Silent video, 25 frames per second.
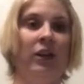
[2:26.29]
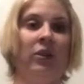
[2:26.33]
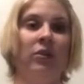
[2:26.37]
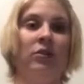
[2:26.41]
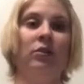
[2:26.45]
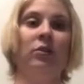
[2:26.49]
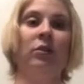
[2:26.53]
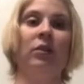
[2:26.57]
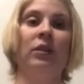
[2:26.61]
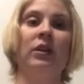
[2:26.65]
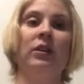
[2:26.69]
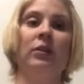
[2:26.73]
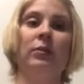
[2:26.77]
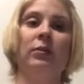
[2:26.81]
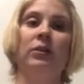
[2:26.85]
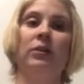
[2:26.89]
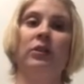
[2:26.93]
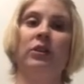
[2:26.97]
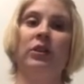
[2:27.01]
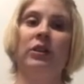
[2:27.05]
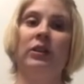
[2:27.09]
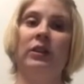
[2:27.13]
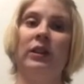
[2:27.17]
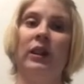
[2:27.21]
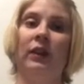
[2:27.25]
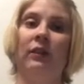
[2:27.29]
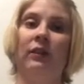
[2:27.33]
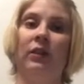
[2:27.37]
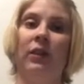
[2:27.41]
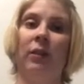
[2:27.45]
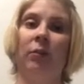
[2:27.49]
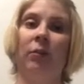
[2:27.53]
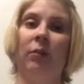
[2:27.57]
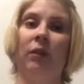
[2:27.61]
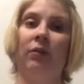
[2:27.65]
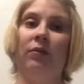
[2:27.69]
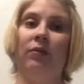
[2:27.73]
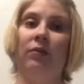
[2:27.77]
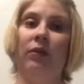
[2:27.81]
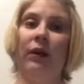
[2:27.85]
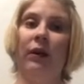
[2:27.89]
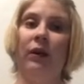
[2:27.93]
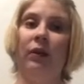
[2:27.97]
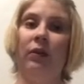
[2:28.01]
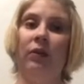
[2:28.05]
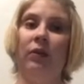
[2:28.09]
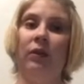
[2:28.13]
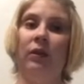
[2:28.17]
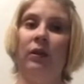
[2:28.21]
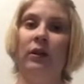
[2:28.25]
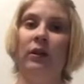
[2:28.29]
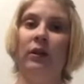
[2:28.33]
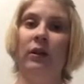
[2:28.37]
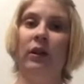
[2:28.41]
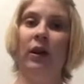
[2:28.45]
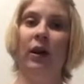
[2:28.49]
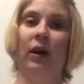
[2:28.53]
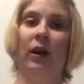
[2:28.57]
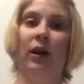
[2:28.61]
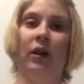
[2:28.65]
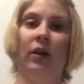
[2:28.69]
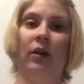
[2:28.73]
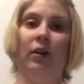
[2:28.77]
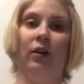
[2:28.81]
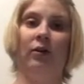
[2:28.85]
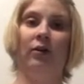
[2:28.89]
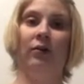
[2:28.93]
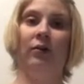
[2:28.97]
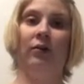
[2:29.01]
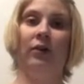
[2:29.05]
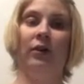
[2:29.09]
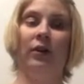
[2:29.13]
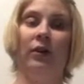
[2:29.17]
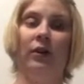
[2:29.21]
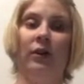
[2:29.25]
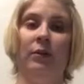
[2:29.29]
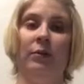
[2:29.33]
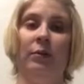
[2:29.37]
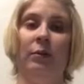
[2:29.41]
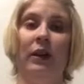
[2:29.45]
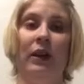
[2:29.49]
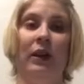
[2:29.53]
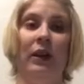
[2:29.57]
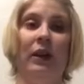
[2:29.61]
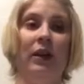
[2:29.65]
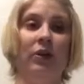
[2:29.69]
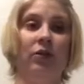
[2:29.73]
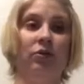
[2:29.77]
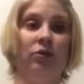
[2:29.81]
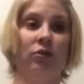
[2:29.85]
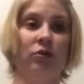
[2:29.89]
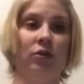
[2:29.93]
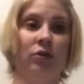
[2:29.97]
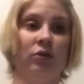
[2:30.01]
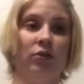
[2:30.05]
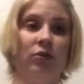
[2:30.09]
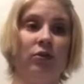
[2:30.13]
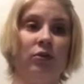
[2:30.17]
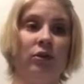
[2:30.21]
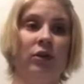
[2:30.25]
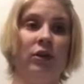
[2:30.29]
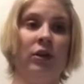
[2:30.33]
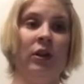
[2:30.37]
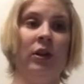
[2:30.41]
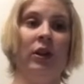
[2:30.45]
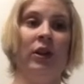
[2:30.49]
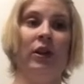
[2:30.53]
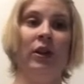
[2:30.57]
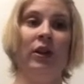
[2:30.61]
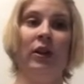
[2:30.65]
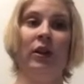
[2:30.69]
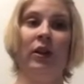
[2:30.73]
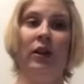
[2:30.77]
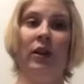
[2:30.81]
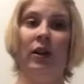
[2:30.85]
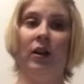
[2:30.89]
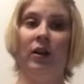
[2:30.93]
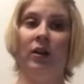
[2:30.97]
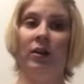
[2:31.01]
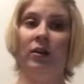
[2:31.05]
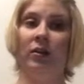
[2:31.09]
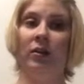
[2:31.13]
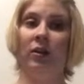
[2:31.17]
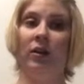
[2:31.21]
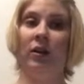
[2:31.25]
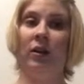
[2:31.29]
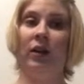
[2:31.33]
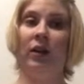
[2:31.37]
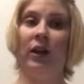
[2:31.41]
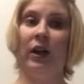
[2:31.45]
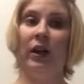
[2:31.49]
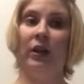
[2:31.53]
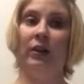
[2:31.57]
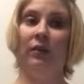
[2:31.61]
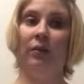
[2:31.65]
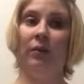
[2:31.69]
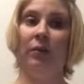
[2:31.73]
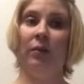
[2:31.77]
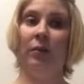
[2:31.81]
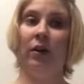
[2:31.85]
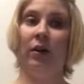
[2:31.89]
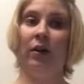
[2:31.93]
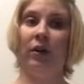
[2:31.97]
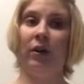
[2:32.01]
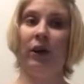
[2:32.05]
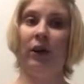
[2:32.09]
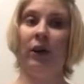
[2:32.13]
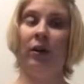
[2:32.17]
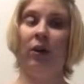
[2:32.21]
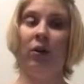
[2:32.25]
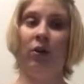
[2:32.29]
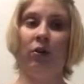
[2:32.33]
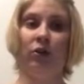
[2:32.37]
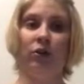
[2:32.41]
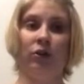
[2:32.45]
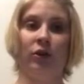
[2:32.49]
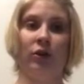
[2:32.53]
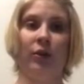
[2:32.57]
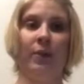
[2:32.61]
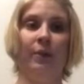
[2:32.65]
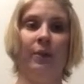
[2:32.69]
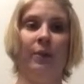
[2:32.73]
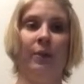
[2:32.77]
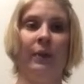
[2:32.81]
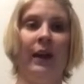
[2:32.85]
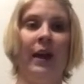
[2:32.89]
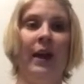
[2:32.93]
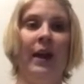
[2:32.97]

So this would just give them the feel of being introduced to the Native American culture.